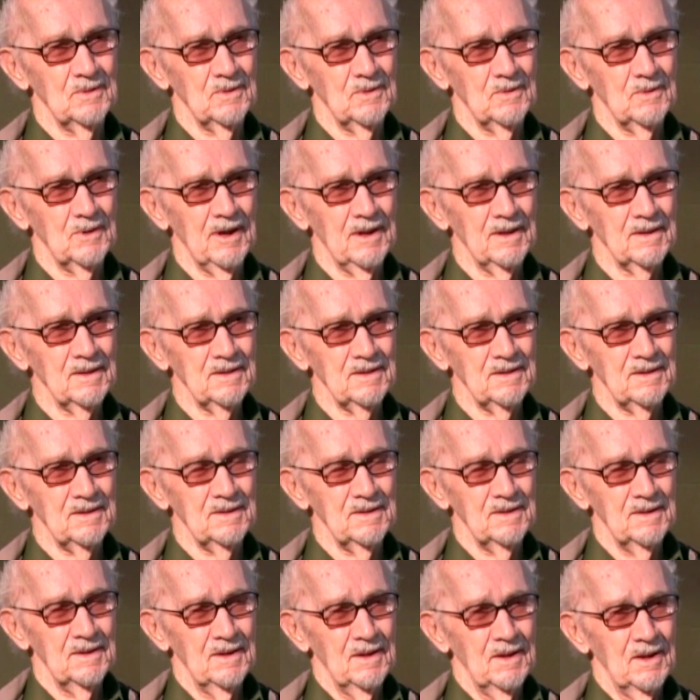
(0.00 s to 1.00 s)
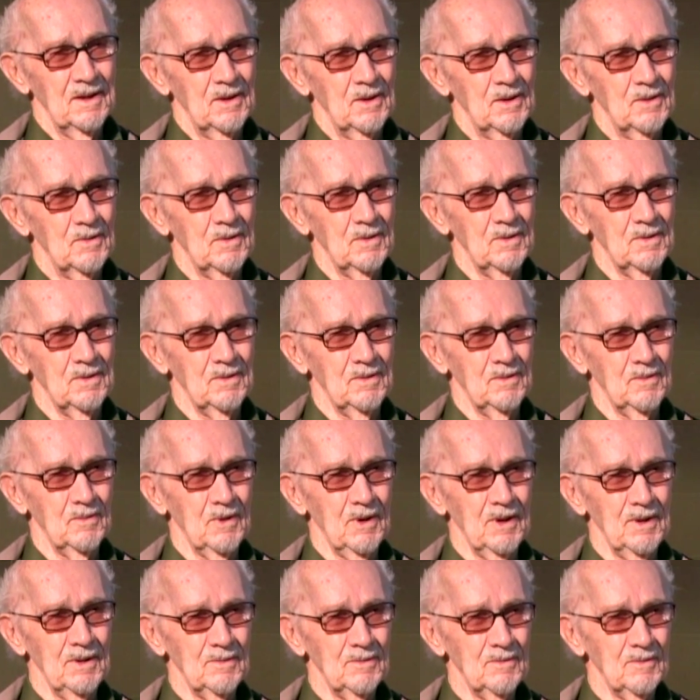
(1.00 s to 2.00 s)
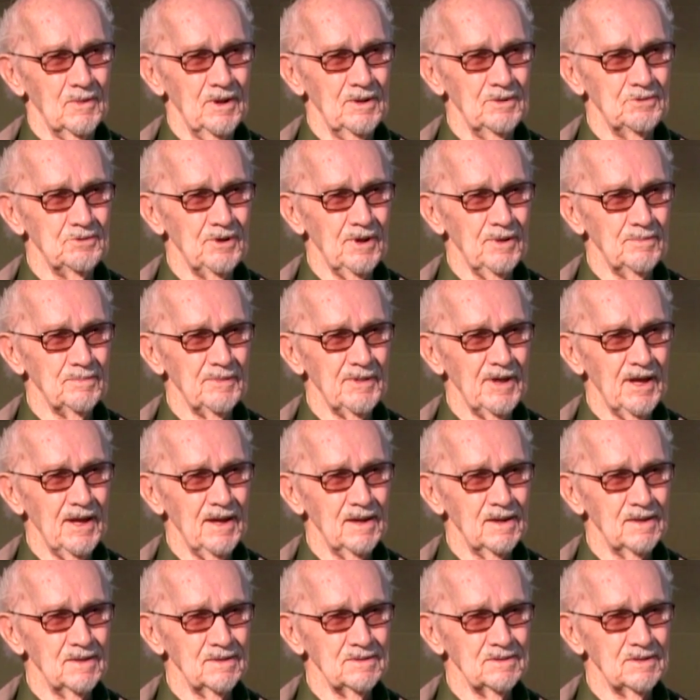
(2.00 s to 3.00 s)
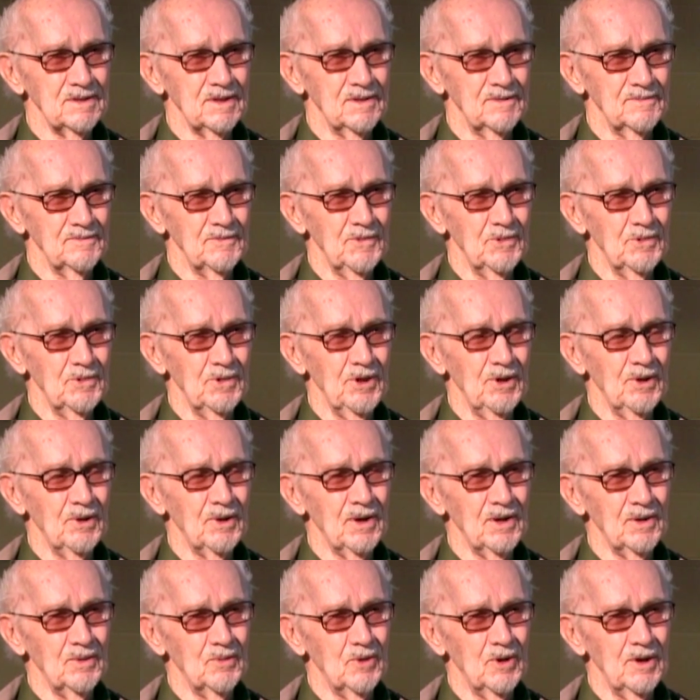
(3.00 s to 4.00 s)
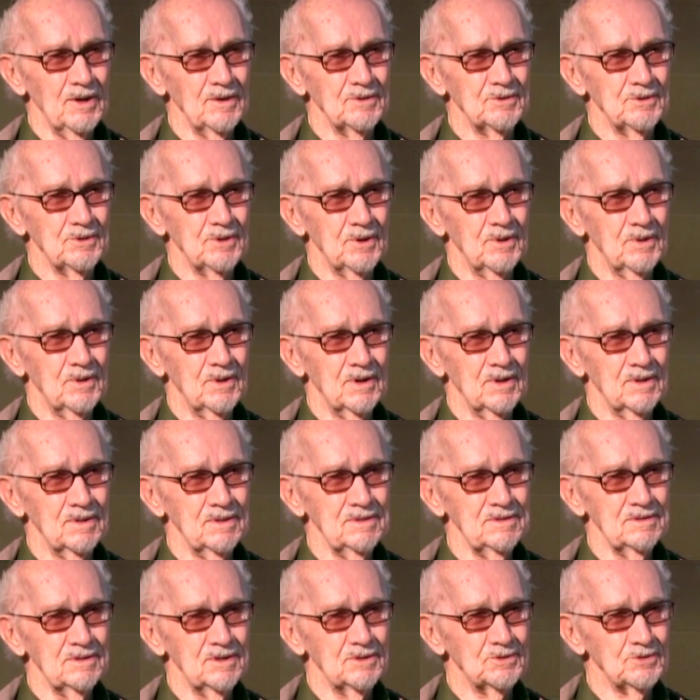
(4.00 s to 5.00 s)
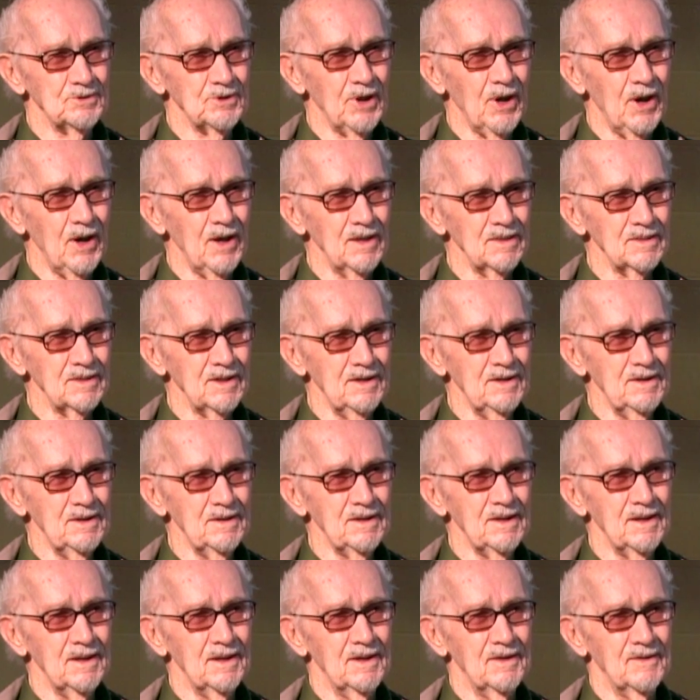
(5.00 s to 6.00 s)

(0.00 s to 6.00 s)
Well, we shipped out of New York, went to Scotland.